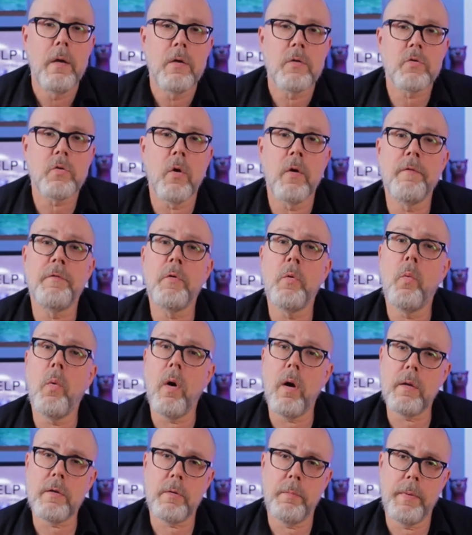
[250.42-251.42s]
So if you
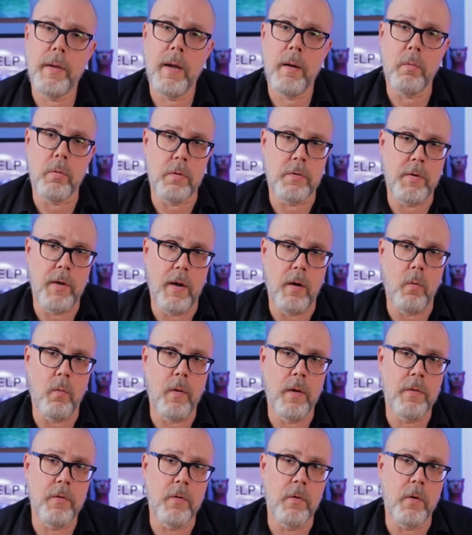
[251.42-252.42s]
want to be able to tell
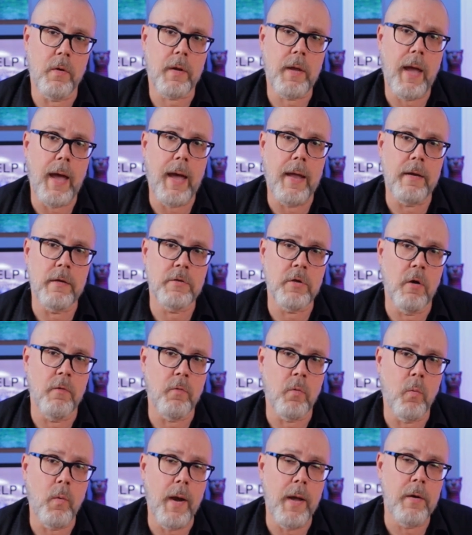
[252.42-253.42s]
whether your cat is
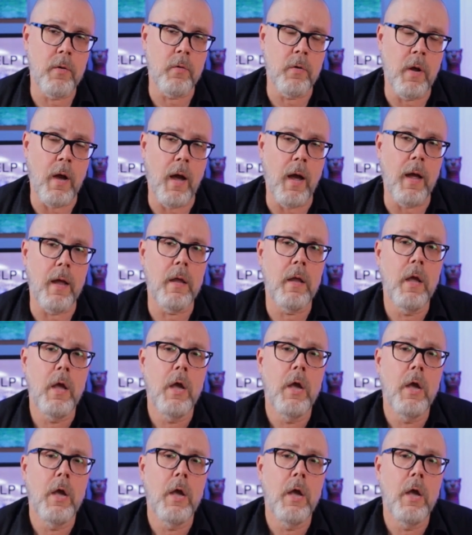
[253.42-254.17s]
overweight or not,